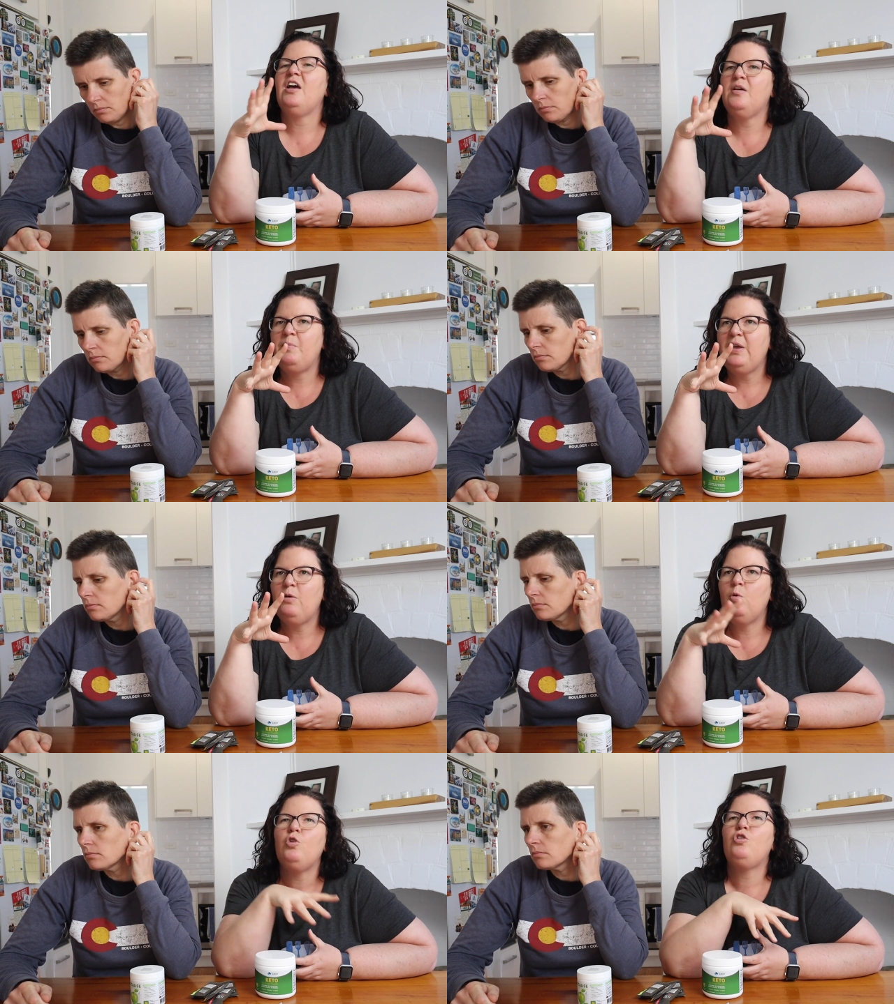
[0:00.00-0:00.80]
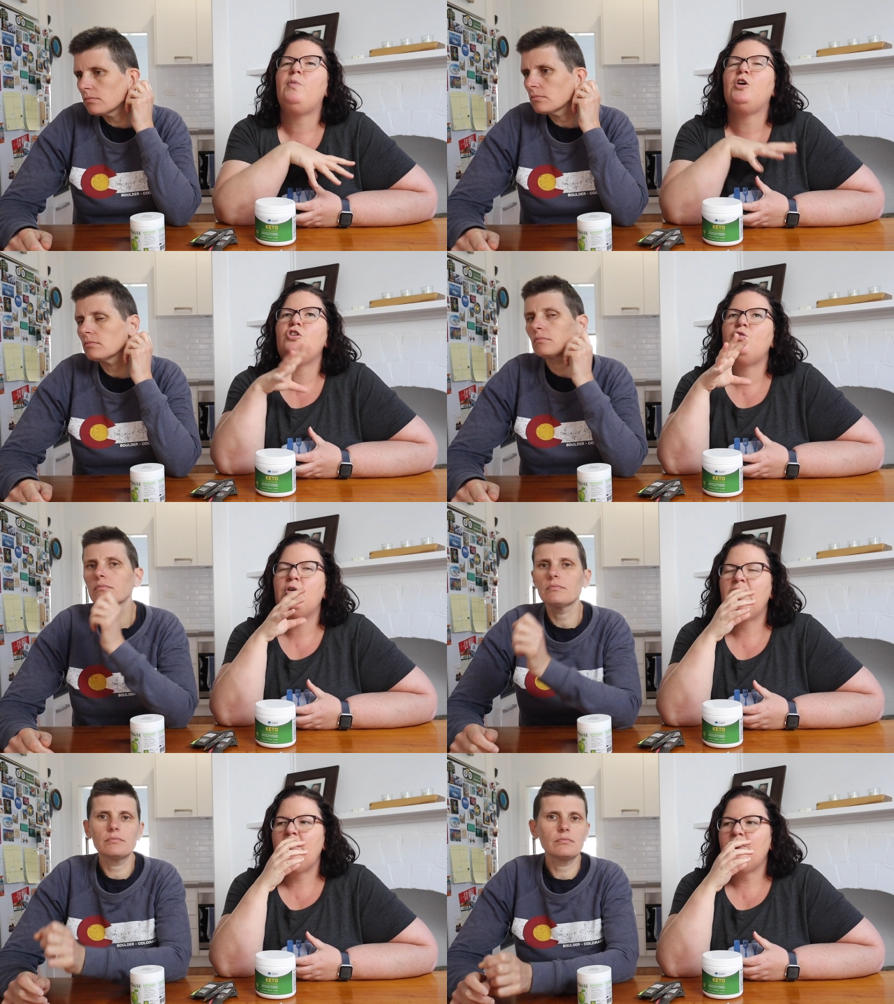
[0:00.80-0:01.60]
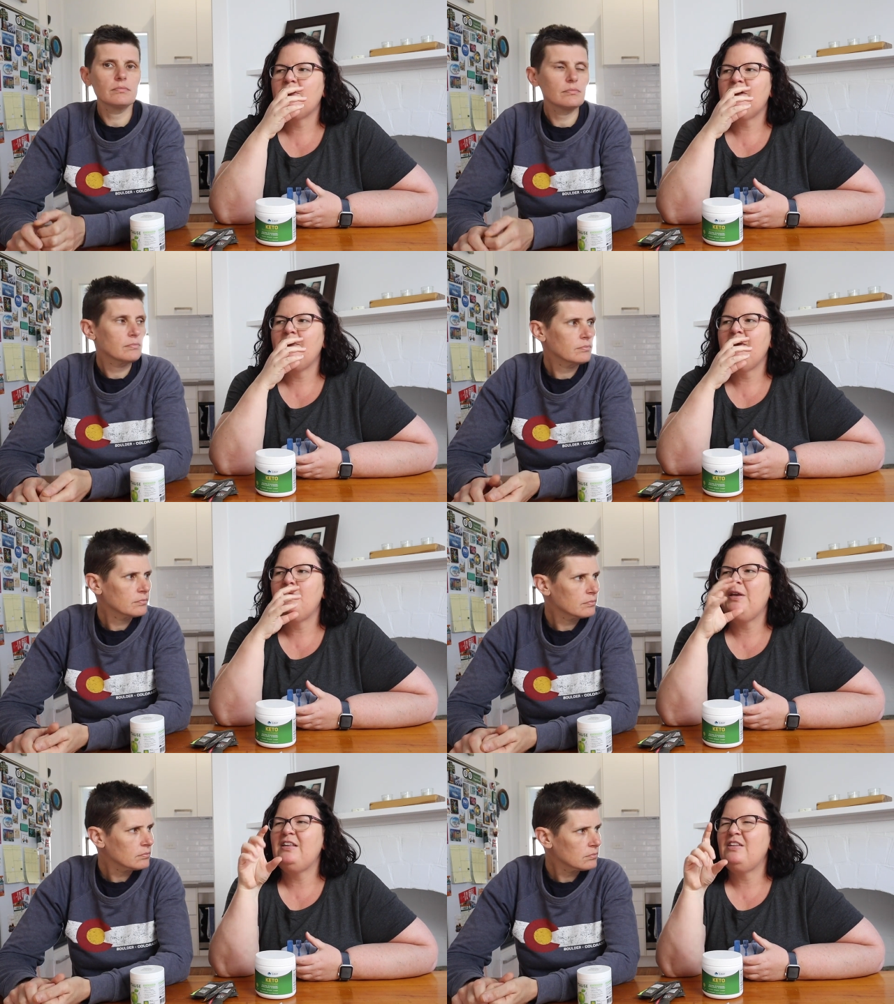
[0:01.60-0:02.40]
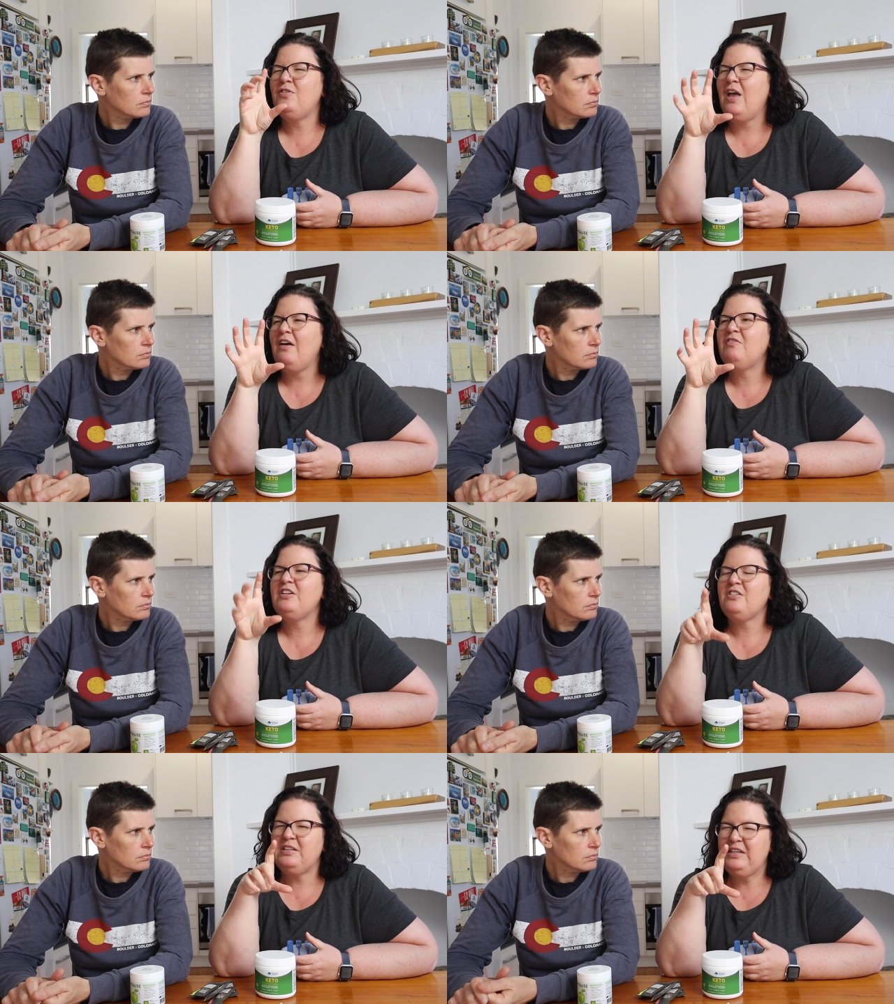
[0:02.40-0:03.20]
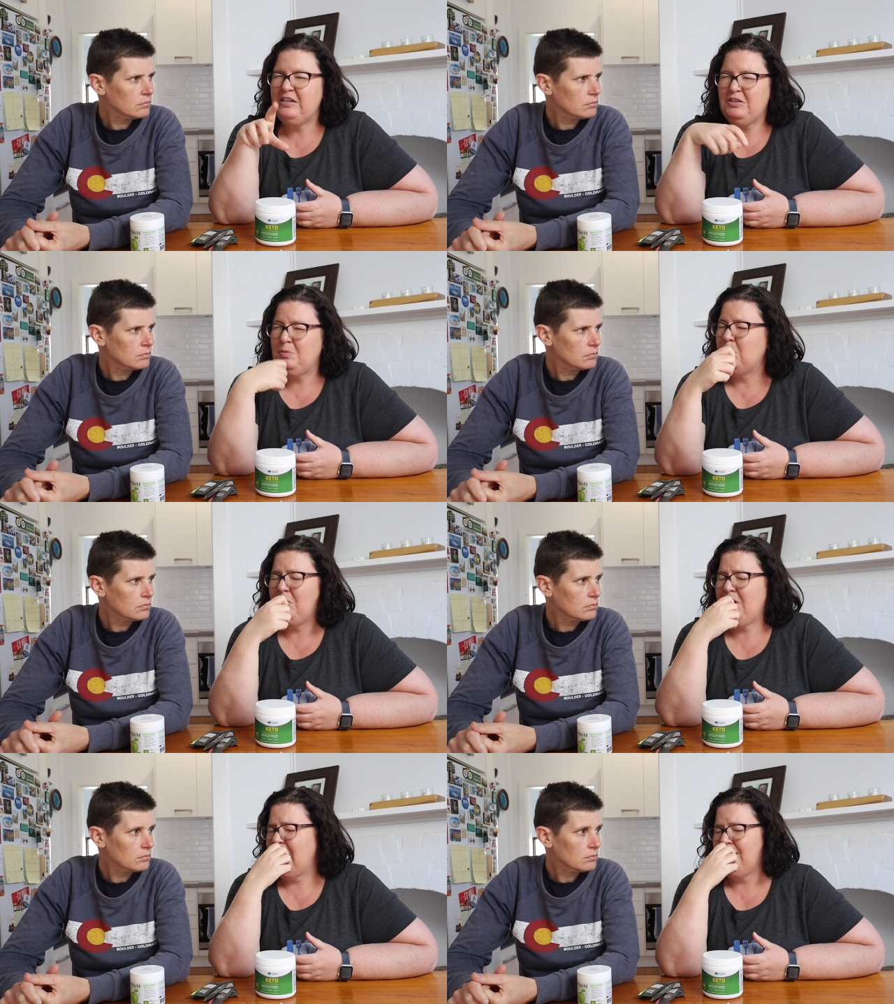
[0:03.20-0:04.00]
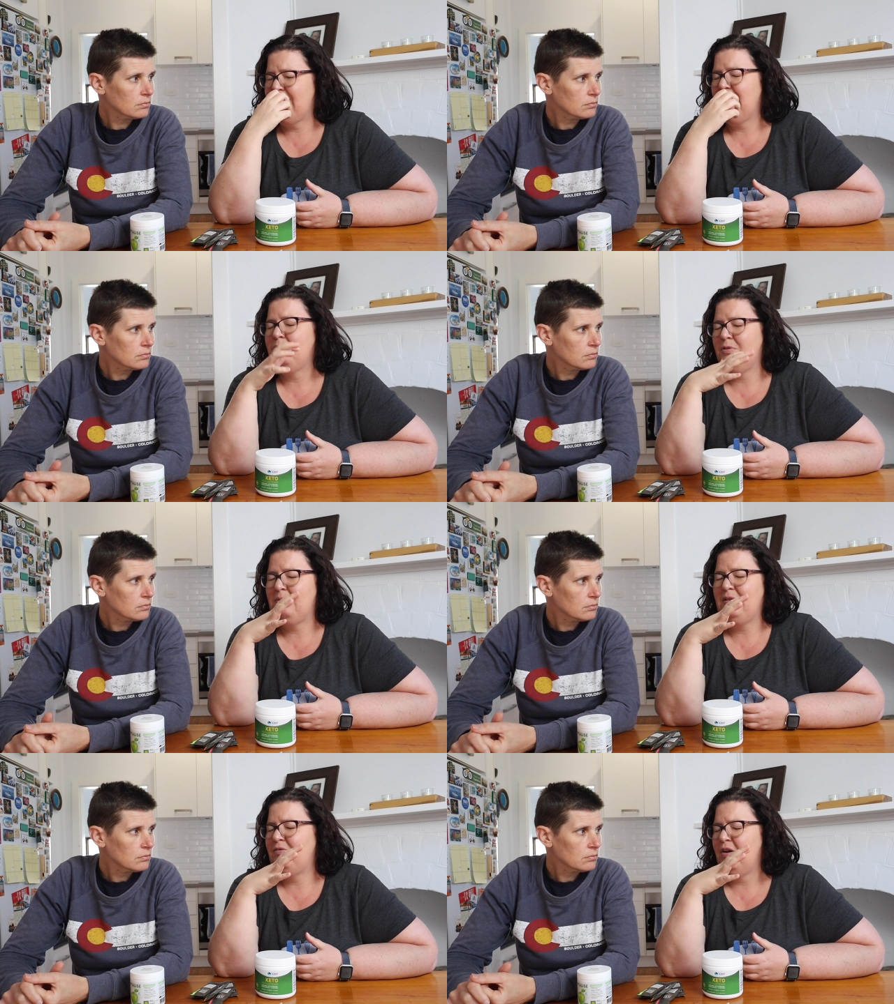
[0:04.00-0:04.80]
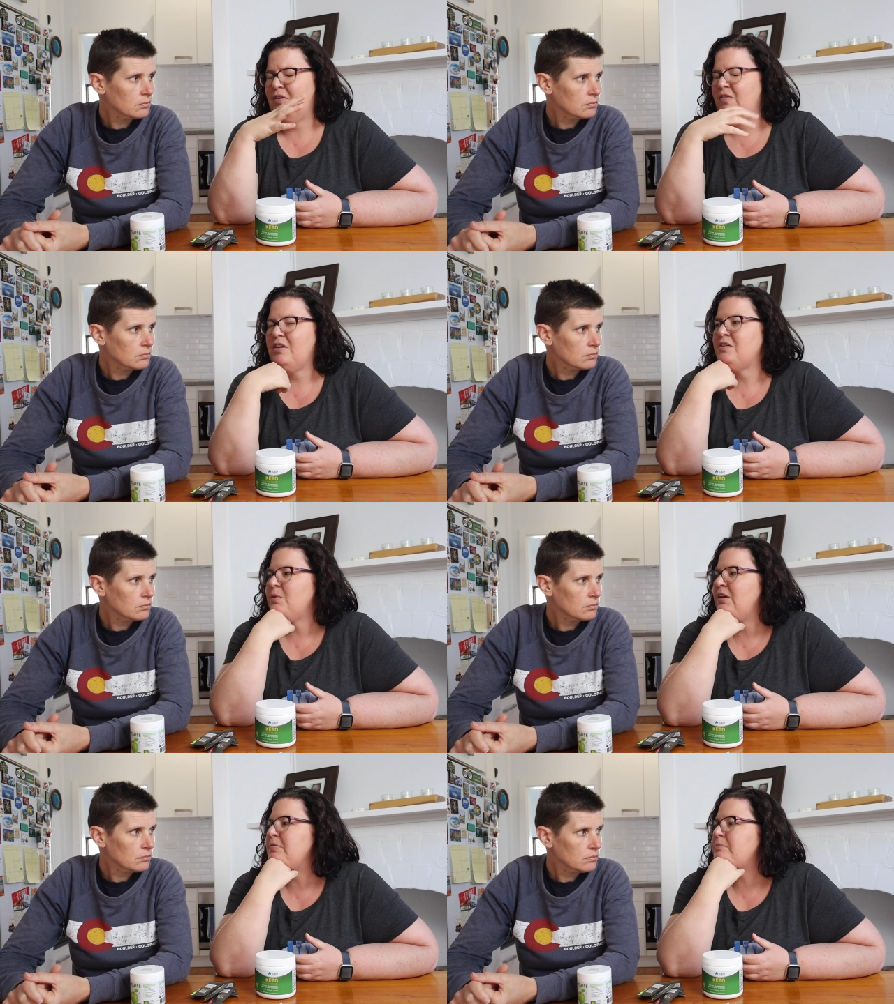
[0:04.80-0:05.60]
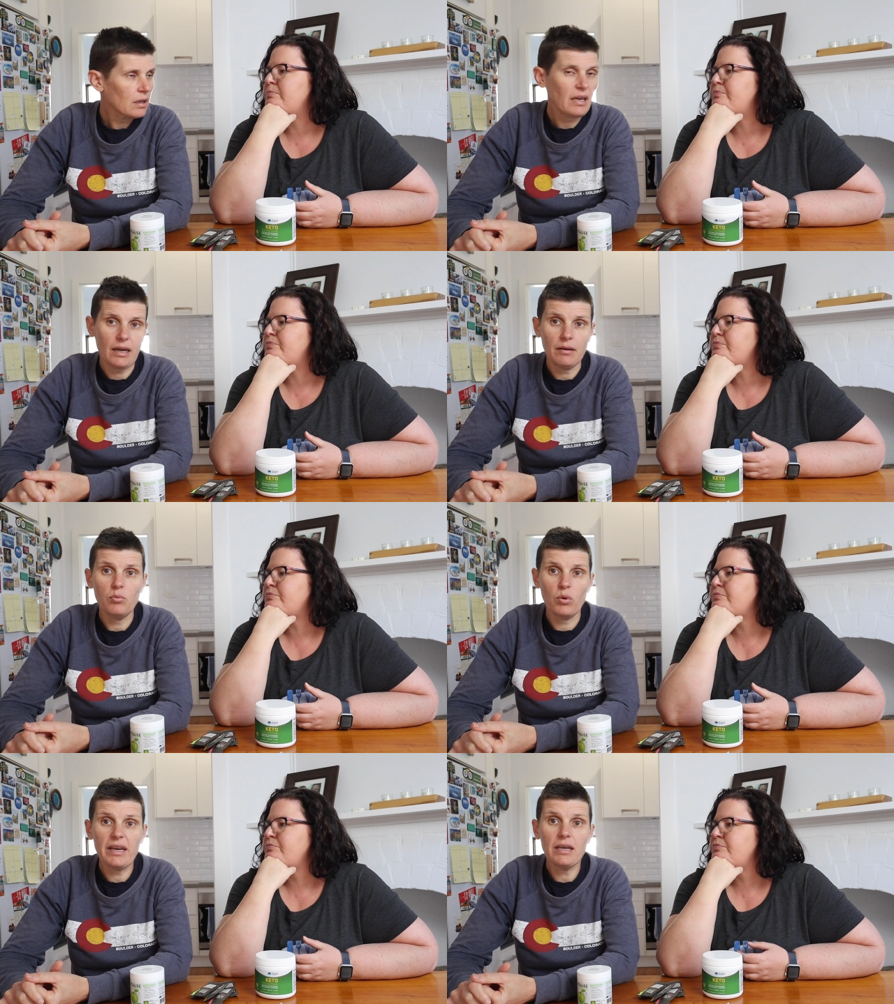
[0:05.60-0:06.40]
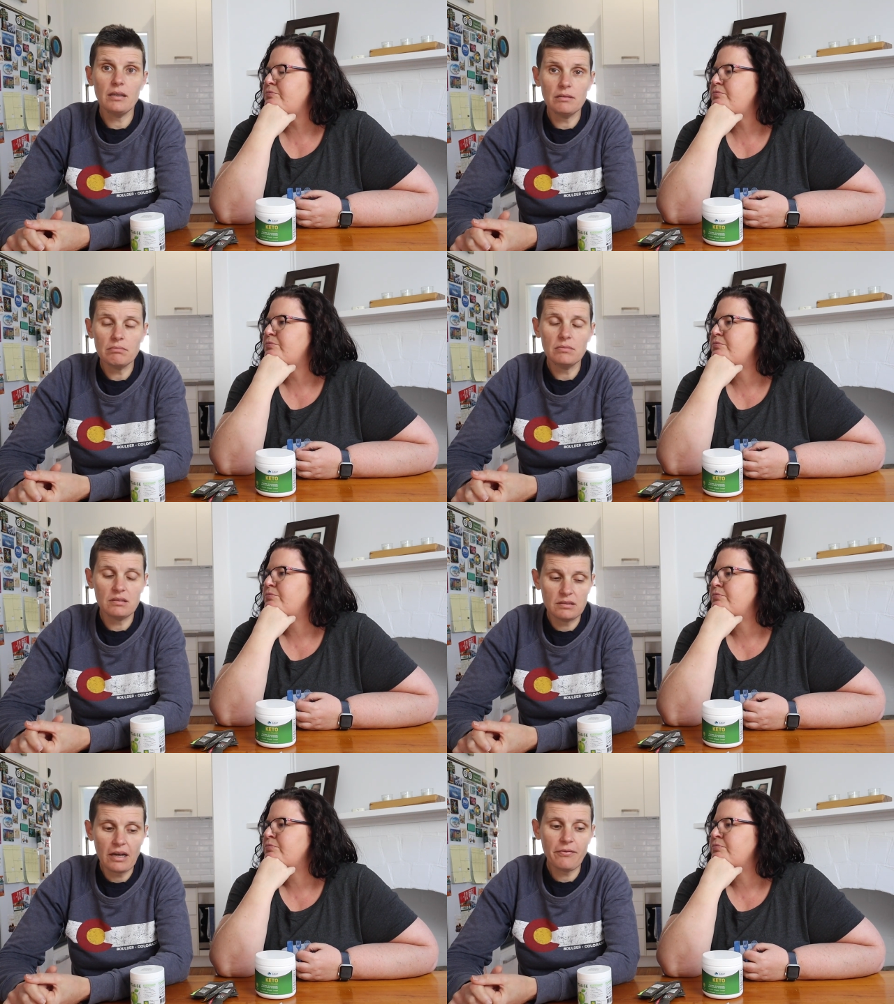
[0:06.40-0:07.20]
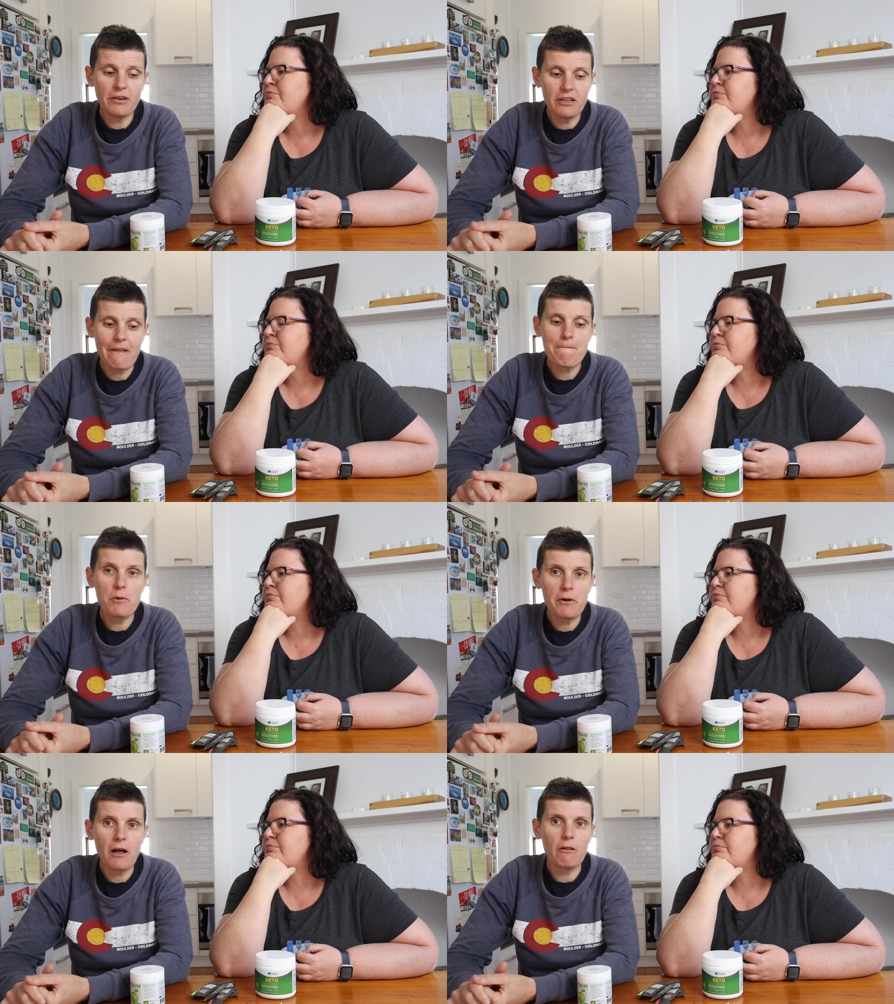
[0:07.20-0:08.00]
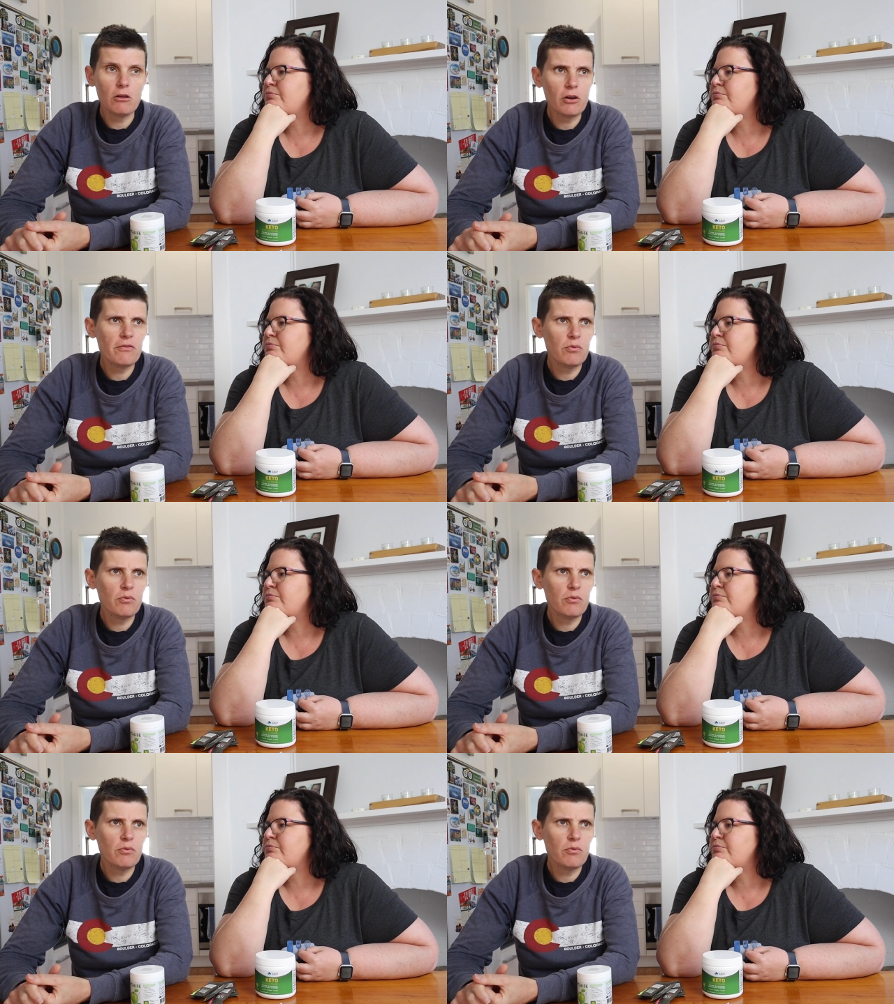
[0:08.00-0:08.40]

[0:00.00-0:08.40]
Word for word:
Speaker 1: like a big water bottle or something because if you have it just in a small glass, it would be very, very sweet
Speaker 2: yeah, we definitely put a lot